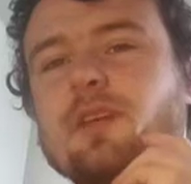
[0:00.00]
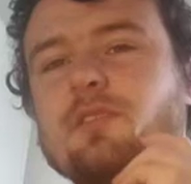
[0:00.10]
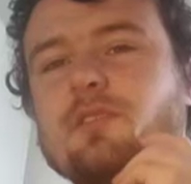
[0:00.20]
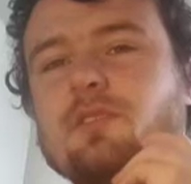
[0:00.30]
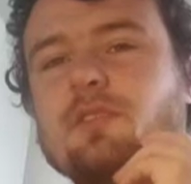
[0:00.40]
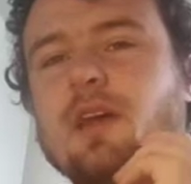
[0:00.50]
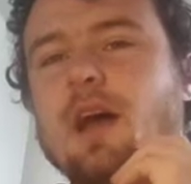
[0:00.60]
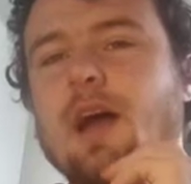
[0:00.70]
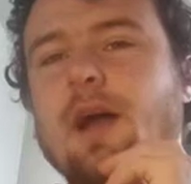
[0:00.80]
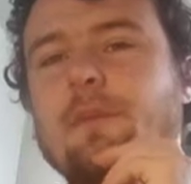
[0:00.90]
else,
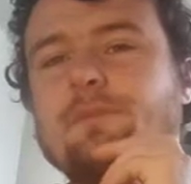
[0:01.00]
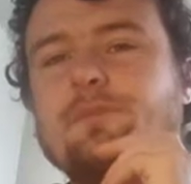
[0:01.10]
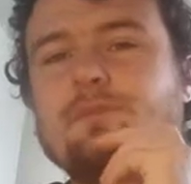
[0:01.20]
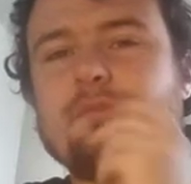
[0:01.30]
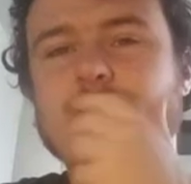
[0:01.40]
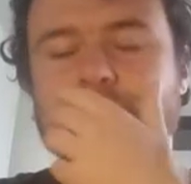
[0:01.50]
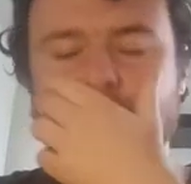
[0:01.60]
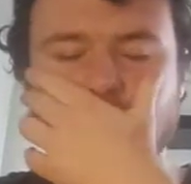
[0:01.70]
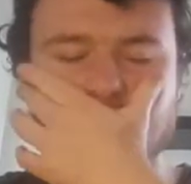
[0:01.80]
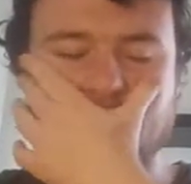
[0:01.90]

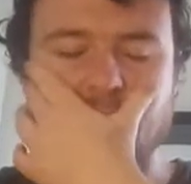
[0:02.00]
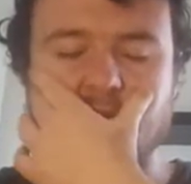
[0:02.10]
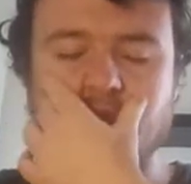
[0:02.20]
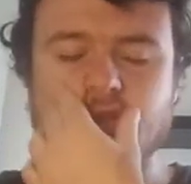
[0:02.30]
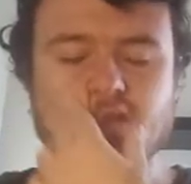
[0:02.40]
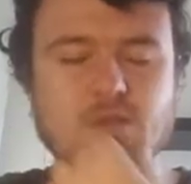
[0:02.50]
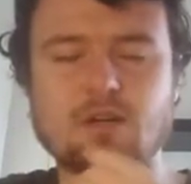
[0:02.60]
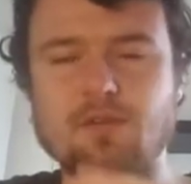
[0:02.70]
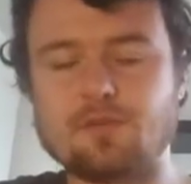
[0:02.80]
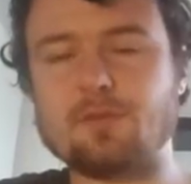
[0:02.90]
some other sport, and just
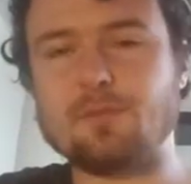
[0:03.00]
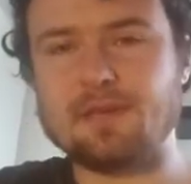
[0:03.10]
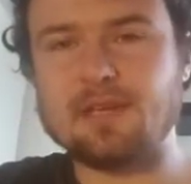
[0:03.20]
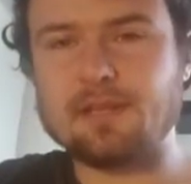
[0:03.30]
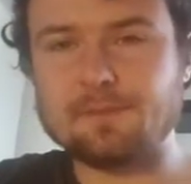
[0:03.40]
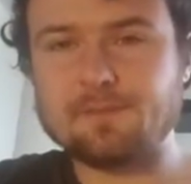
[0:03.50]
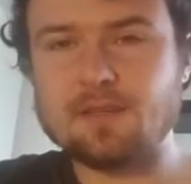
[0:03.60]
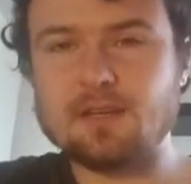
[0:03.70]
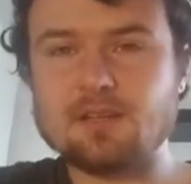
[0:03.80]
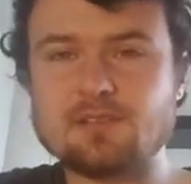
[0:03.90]
start off from the beginning.
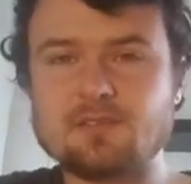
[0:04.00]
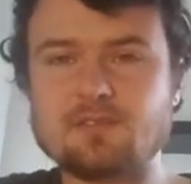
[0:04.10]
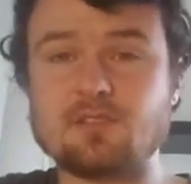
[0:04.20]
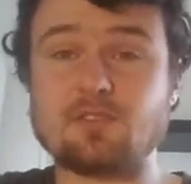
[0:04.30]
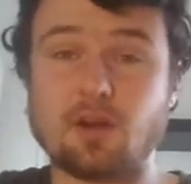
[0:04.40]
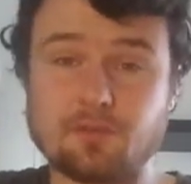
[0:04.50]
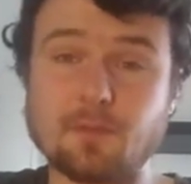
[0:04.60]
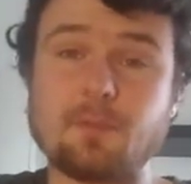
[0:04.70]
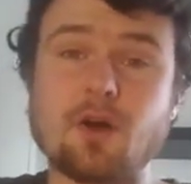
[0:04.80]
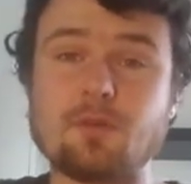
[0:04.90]
Sorry, start from
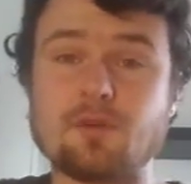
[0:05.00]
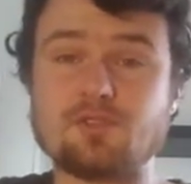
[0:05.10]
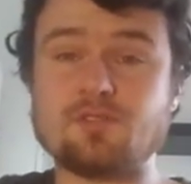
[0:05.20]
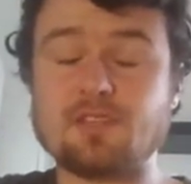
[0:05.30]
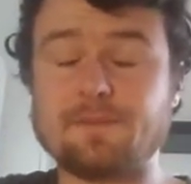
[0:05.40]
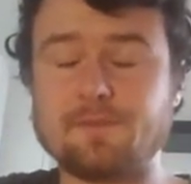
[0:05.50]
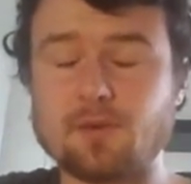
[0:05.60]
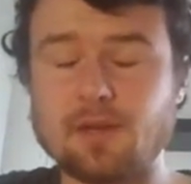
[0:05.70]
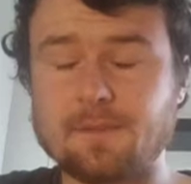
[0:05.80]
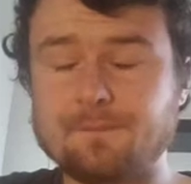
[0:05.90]
the bottom, I should say.
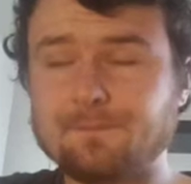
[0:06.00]
Okay.